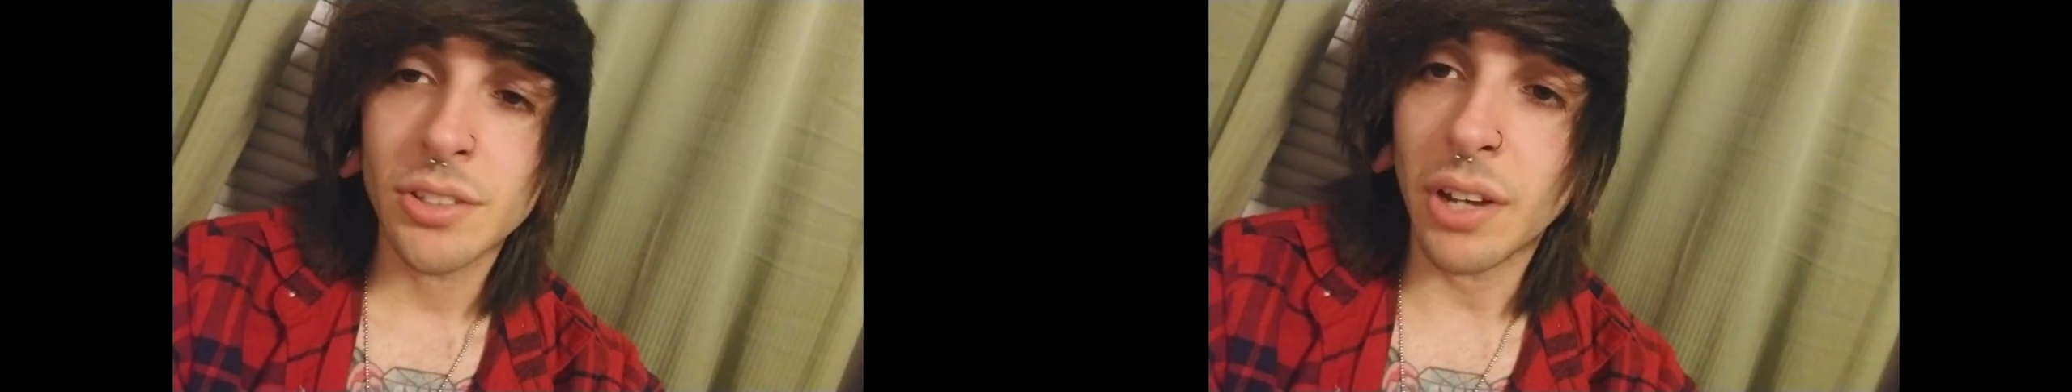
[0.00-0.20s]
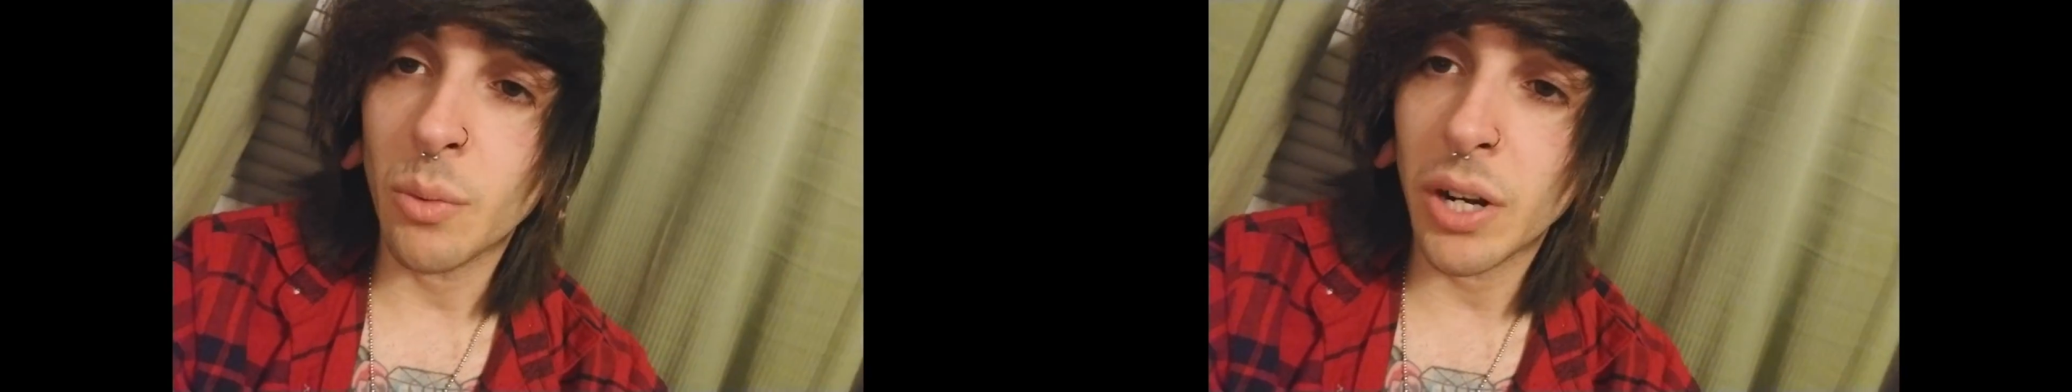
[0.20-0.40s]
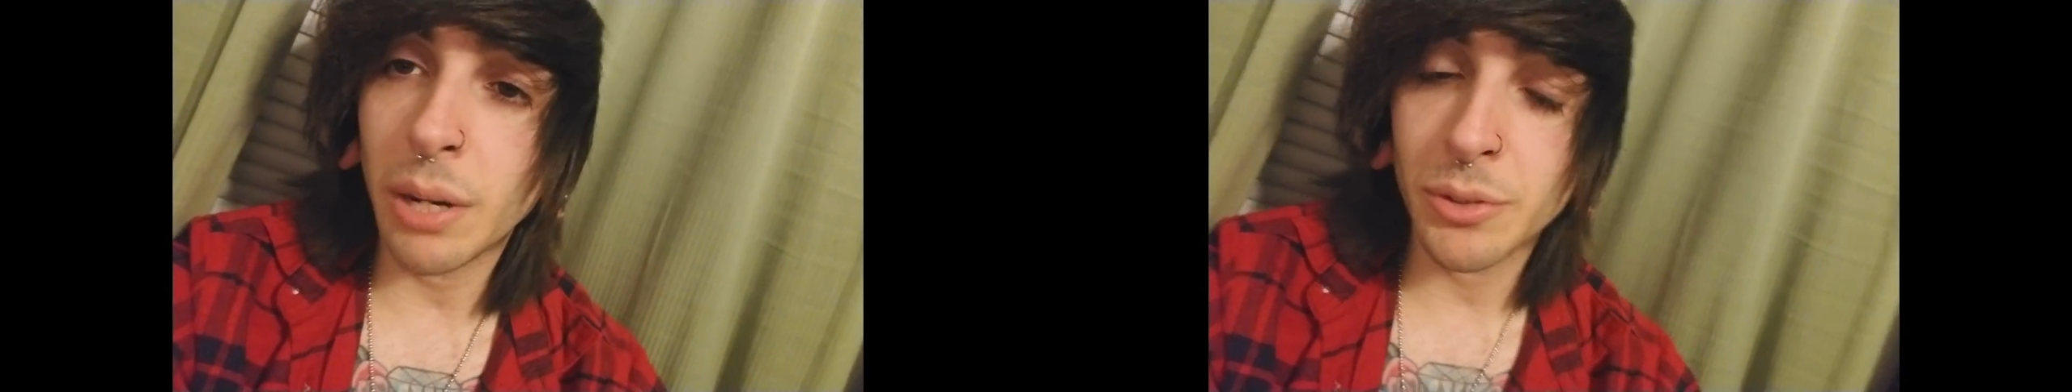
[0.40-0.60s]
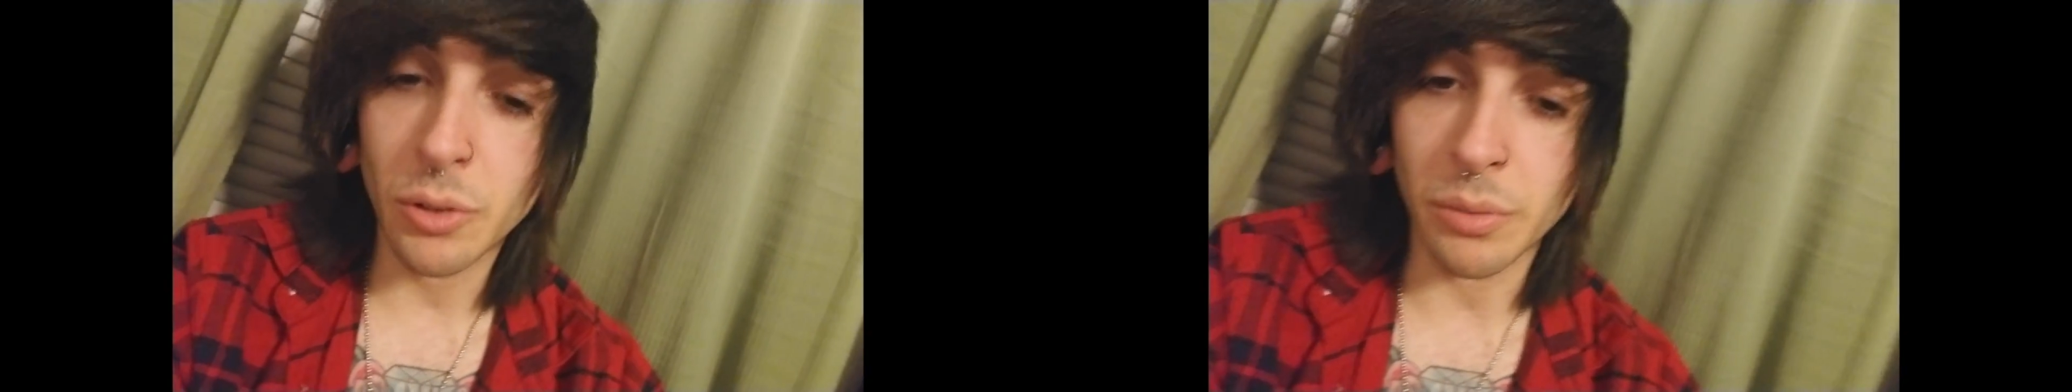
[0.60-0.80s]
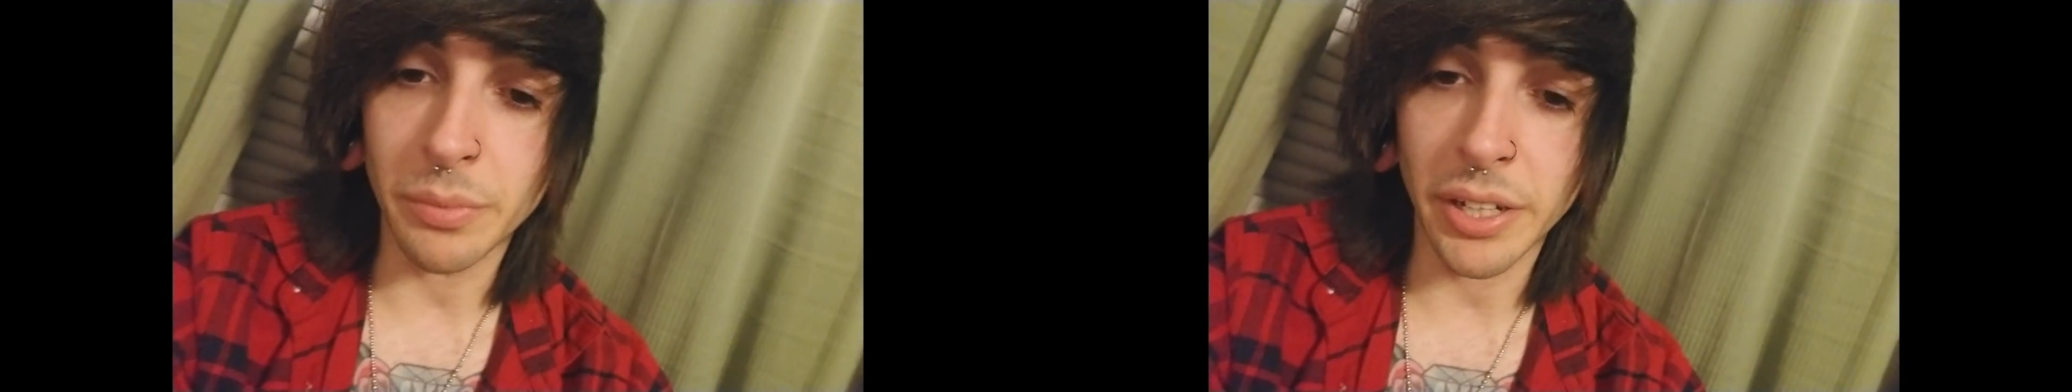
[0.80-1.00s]
So I went up to
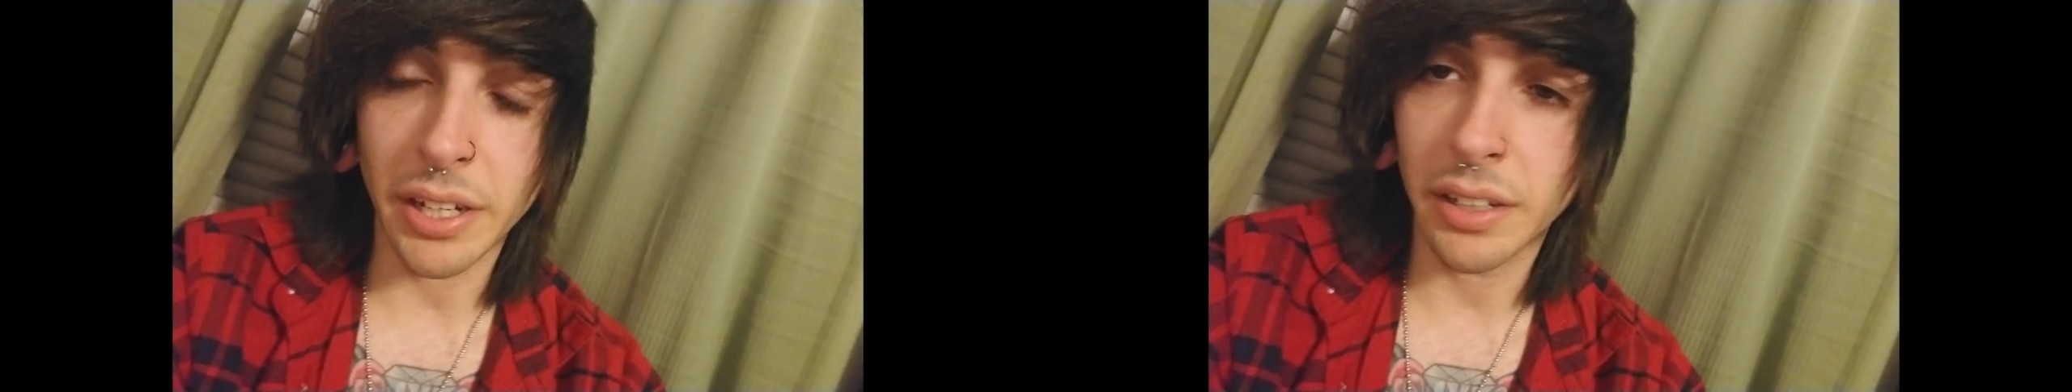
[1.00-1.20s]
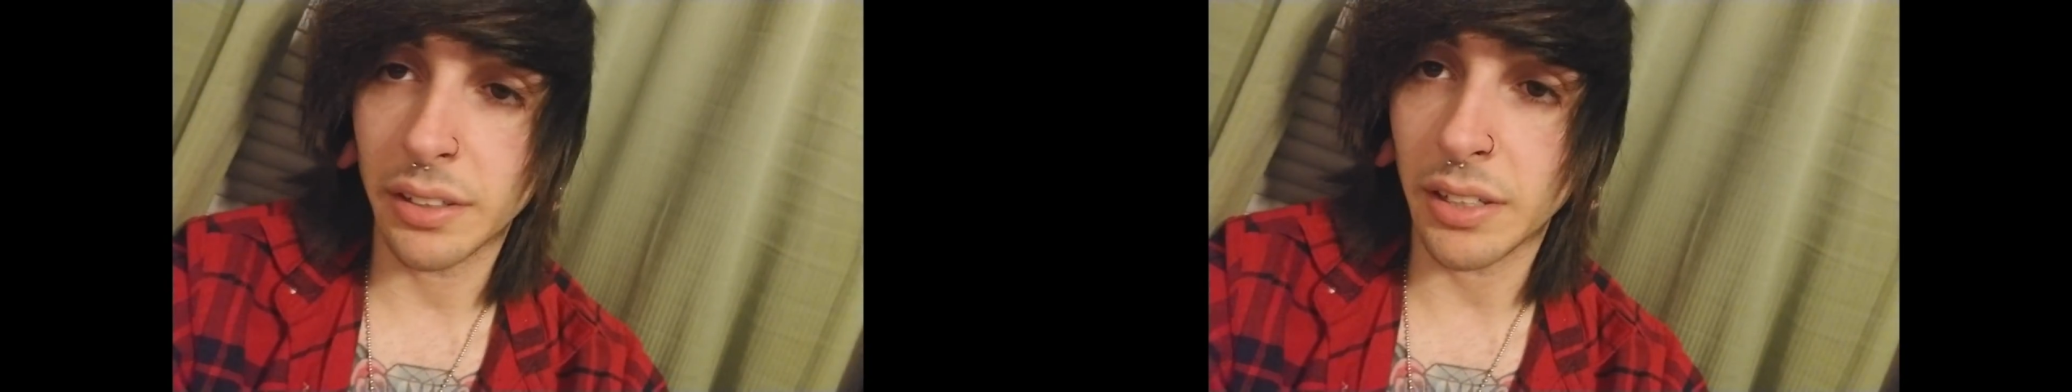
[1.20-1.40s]
him, and